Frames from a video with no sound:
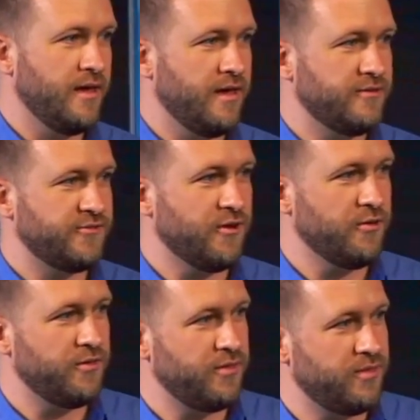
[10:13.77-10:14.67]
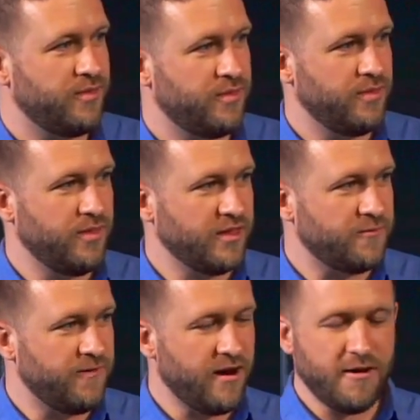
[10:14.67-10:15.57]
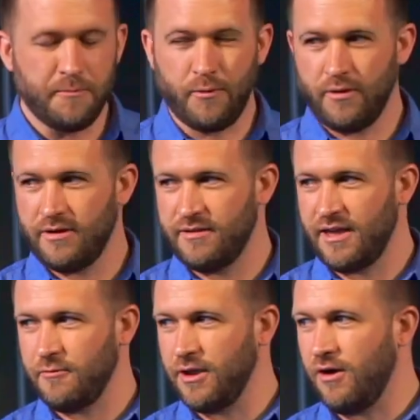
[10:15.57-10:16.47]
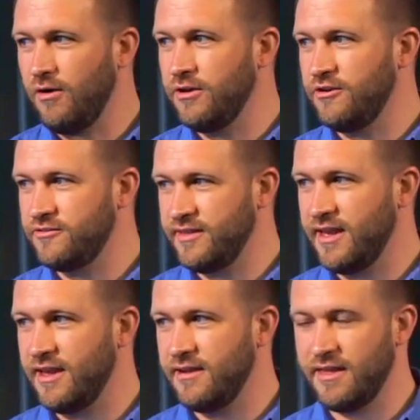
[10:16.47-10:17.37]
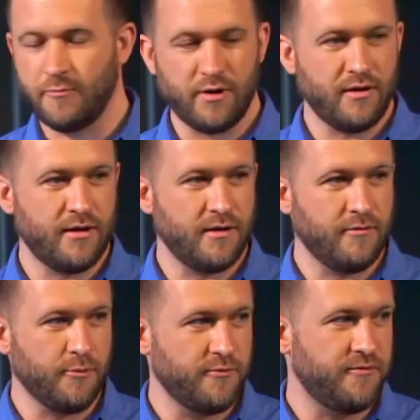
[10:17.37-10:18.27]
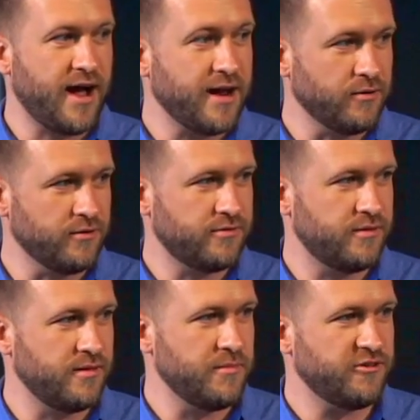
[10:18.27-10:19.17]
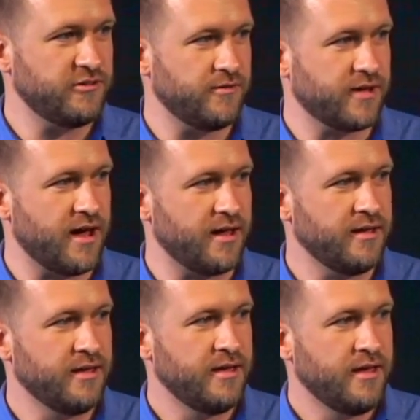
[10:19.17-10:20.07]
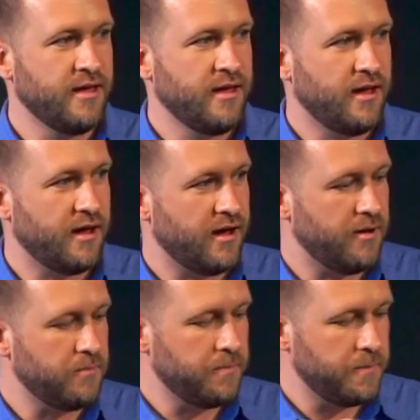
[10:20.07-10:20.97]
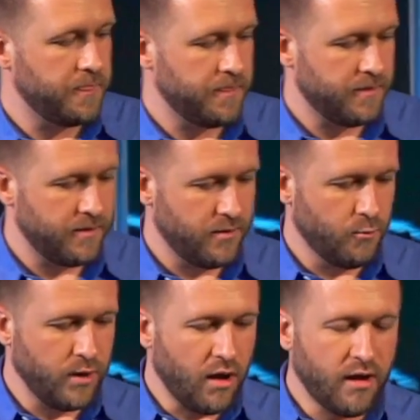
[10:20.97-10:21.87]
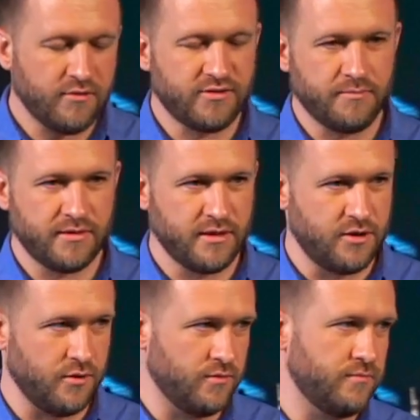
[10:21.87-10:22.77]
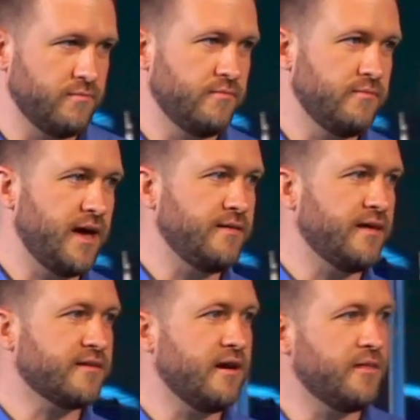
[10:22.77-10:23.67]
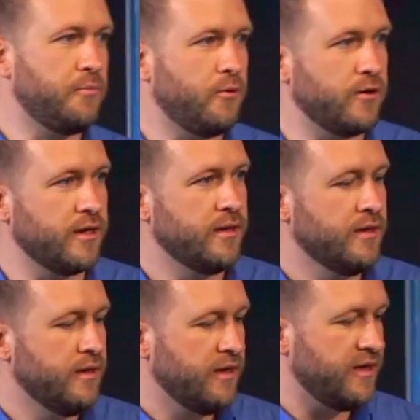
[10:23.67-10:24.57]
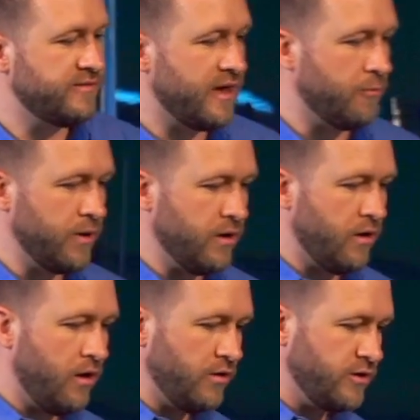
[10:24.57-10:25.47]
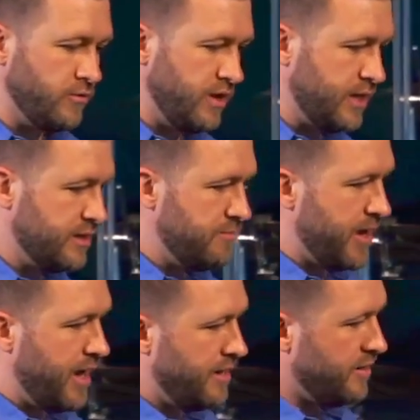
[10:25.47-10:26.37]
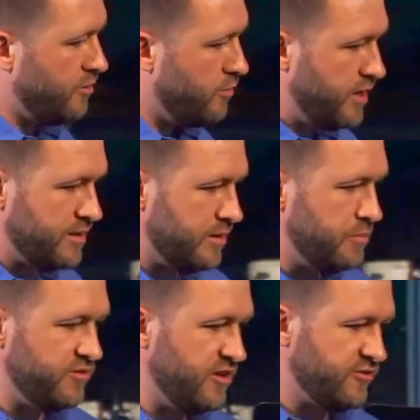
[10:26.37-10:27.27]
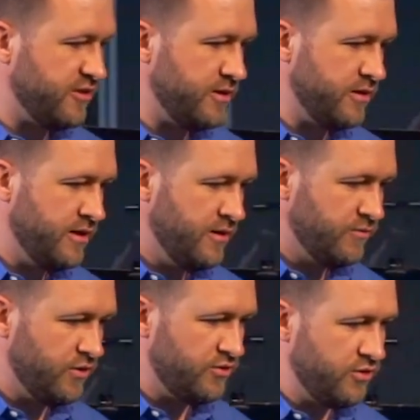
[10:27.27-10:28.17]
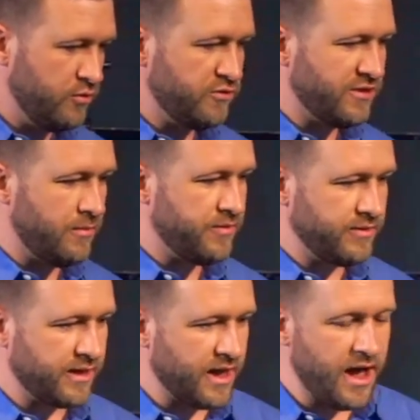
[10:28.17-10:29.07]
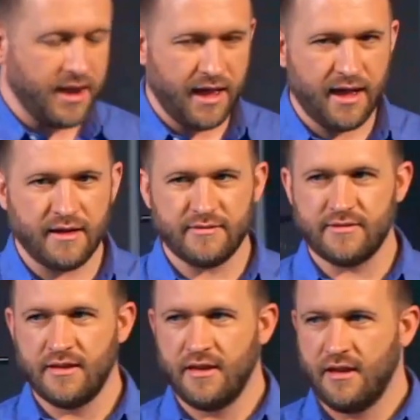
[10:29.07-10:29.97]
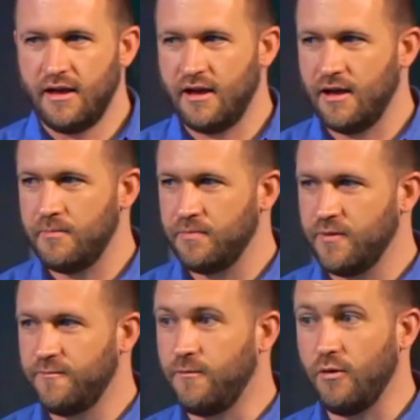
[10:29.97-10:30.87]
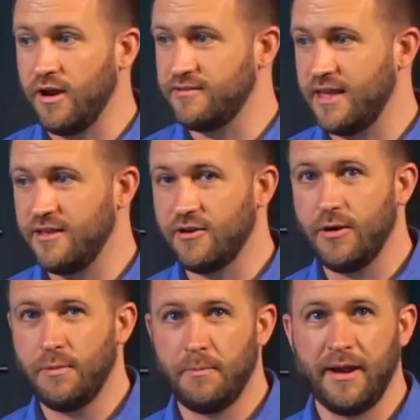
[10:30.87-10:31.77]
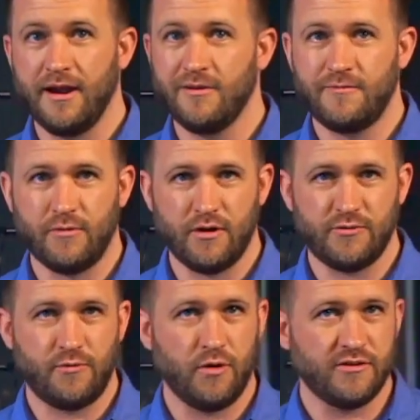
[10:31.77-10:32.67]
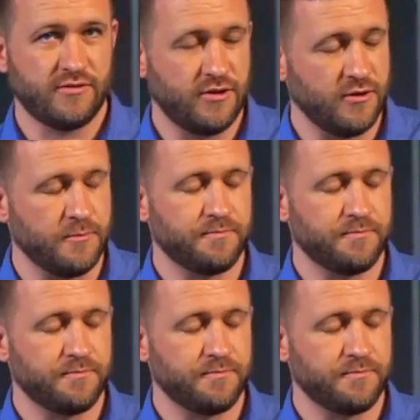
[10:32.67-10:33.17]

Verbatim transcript: So it's very important that we all understand that we're, we're vital to the mission of God um, we all have something to do. That, that's kind of the point, is that we are all uniquely made and uniquely positioned to do something that God has um, for us, that He's already prepared for us, for us to do.